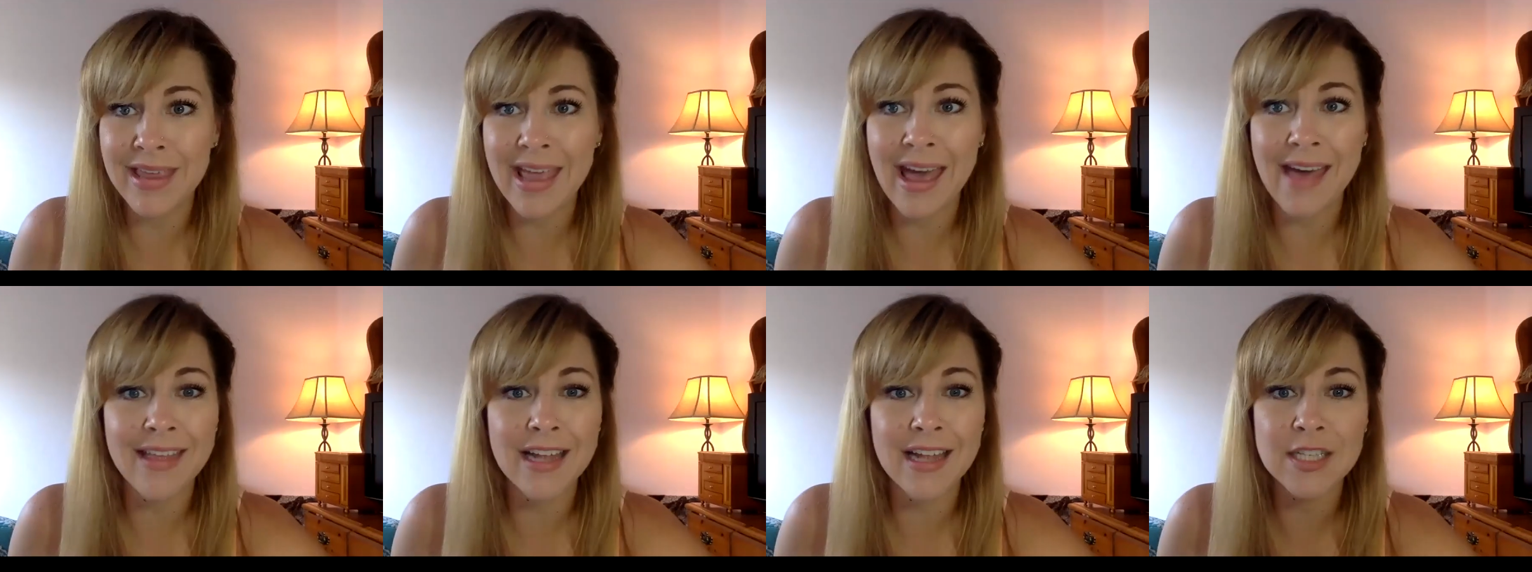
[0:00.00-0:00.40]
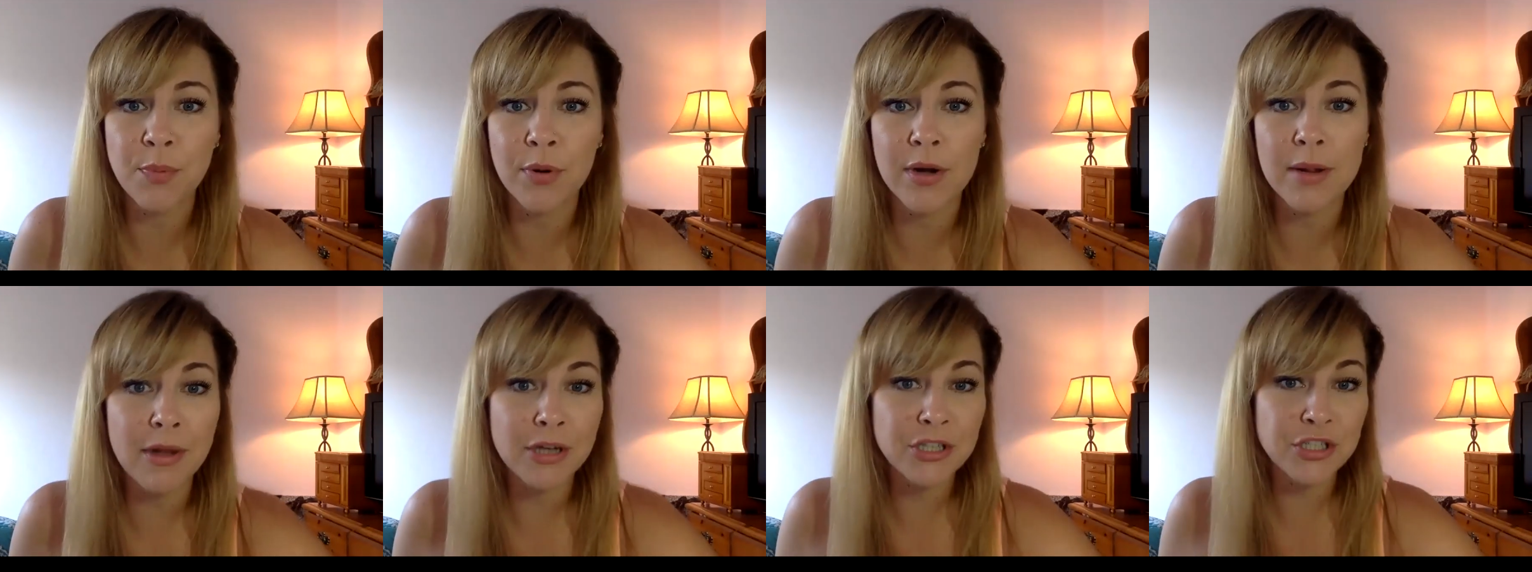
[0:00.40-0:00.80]
yeah, that's
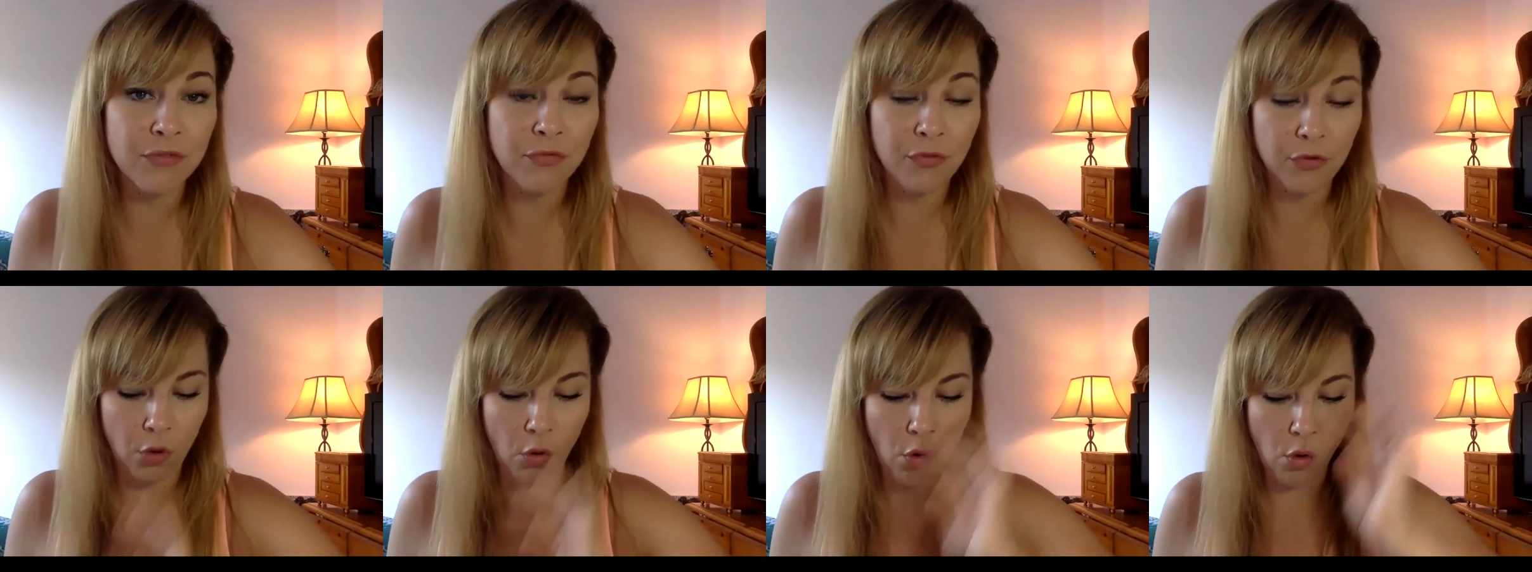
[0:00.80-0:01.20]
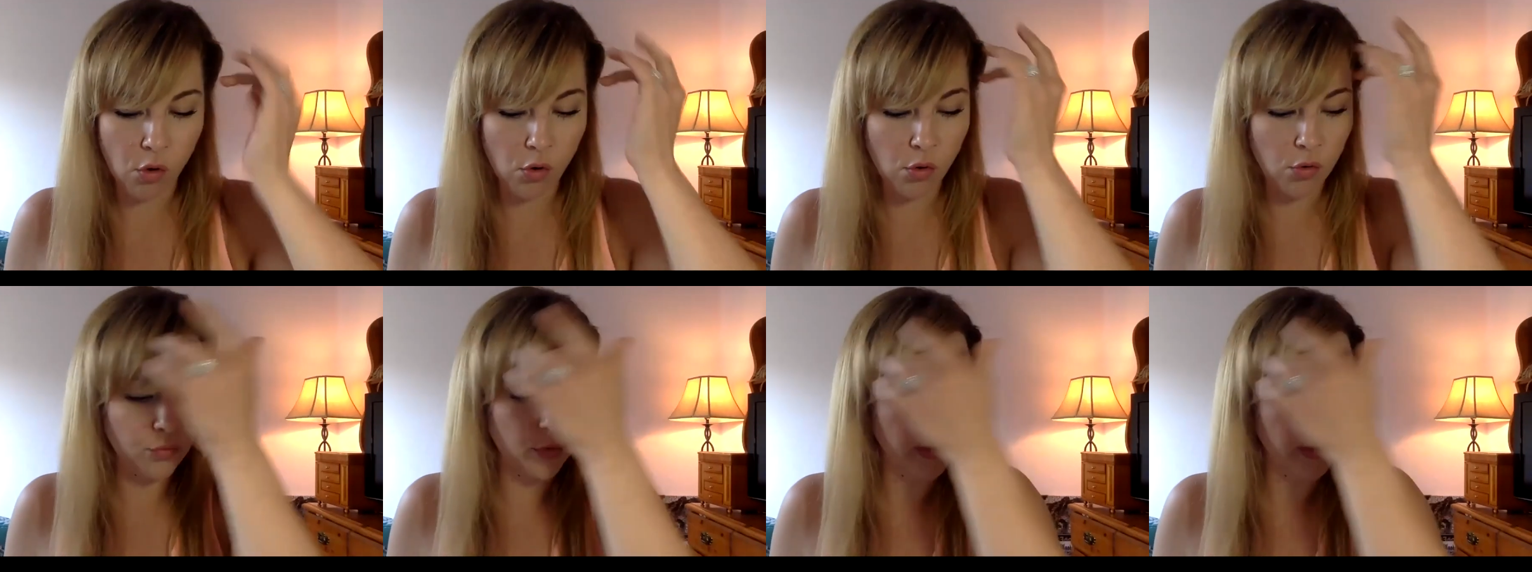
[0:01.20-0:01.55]
pretty much it for the whole